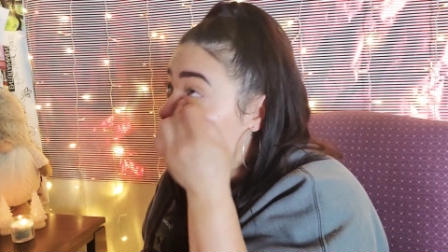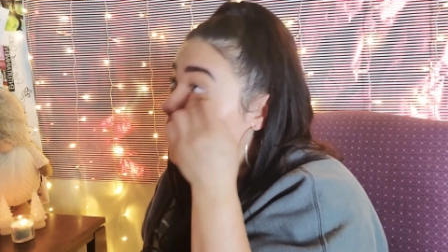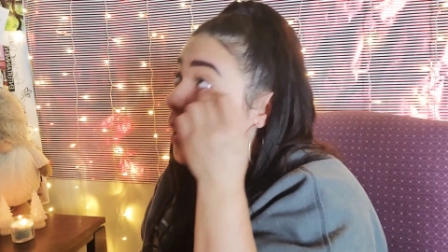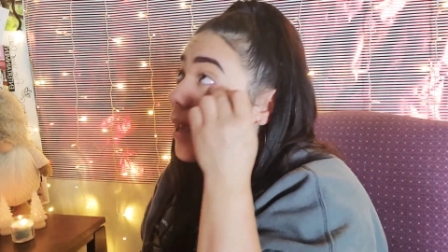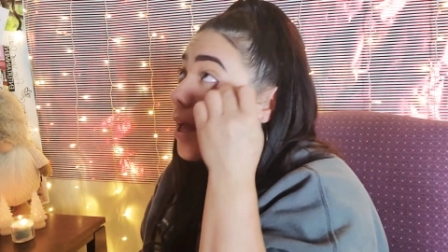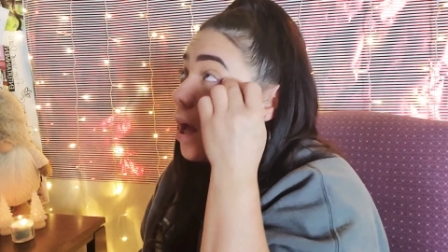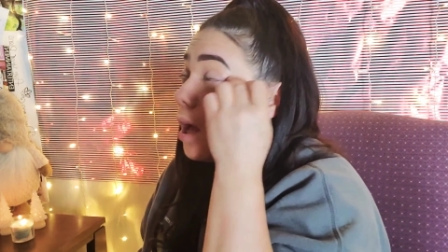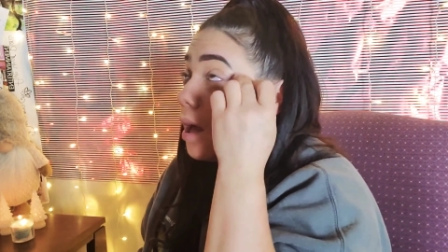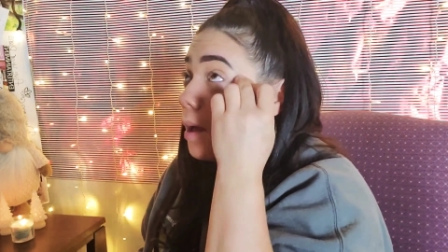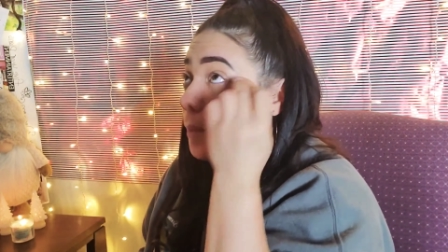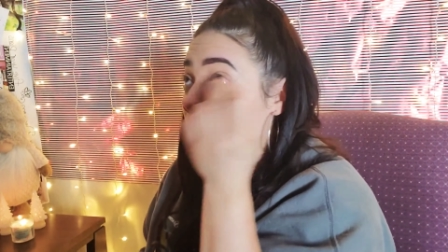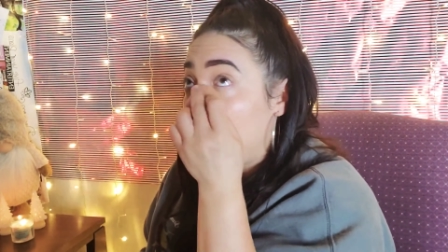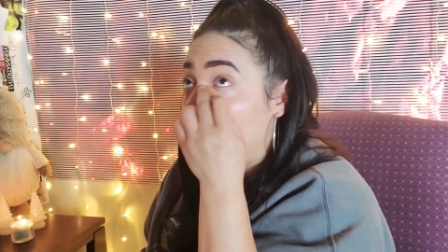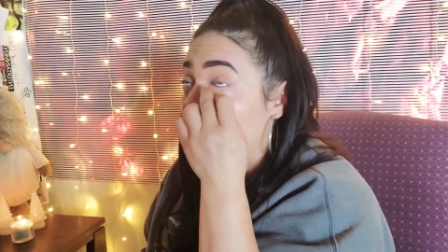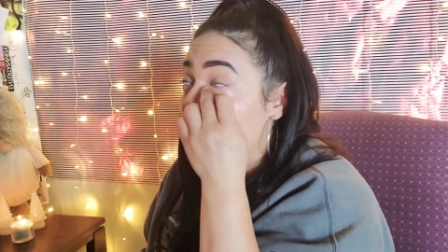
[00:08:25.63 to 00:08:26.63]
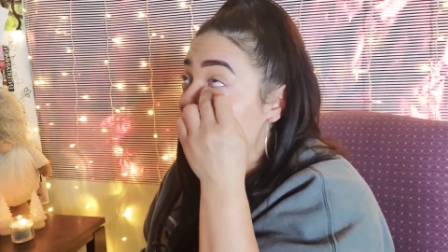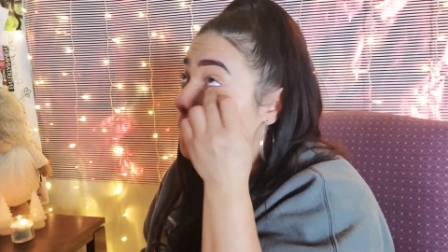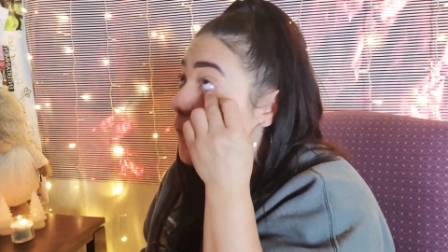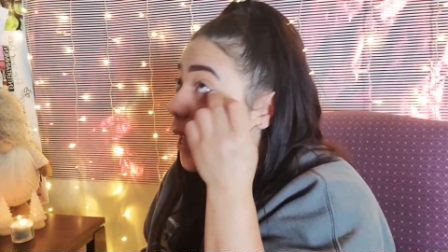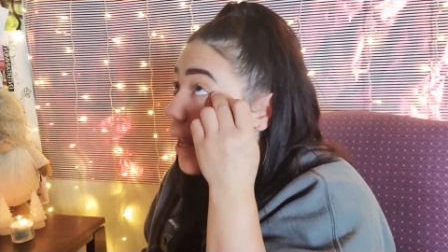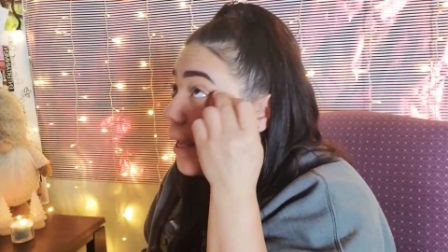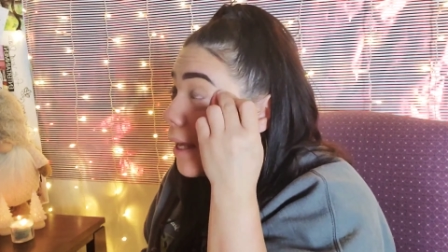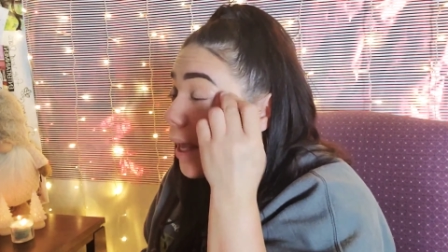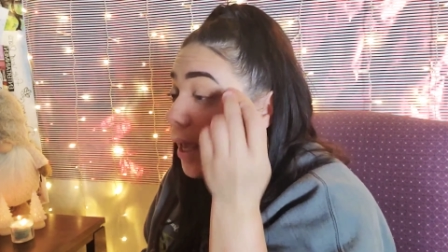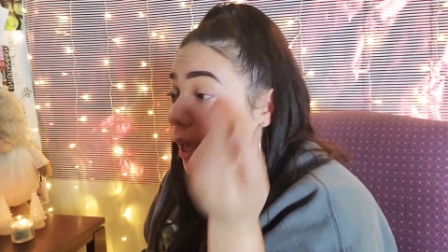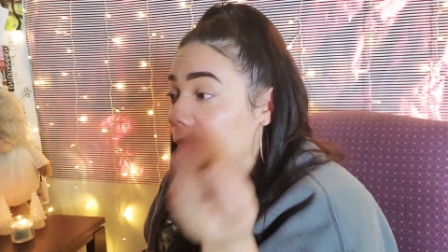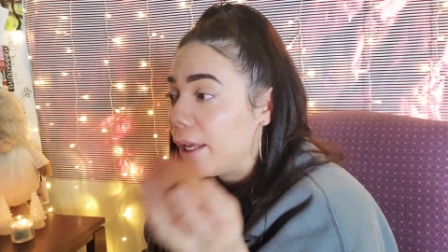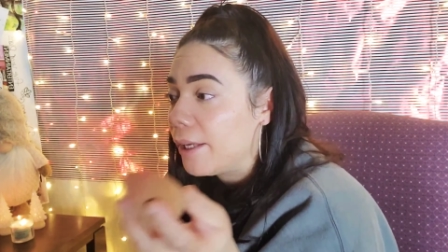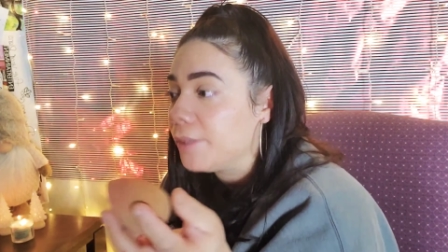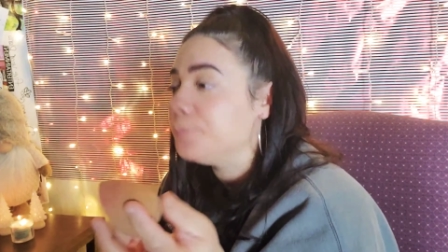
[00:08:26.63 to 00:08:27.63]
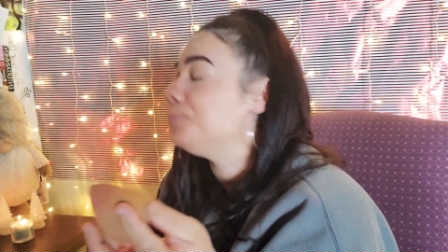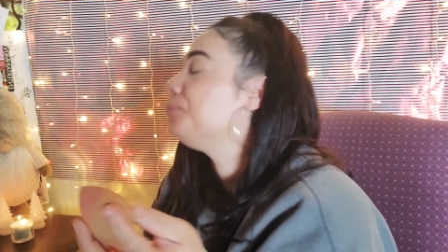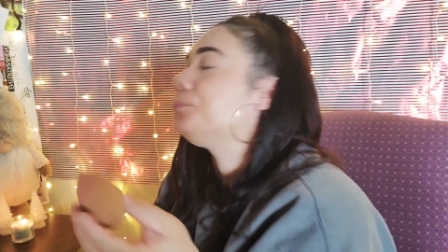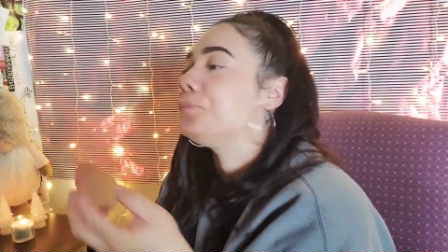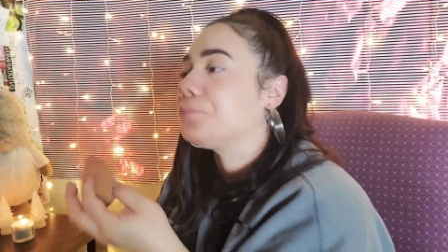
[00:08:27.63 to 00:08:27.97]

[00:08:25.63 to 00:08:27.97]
of makeup, baking.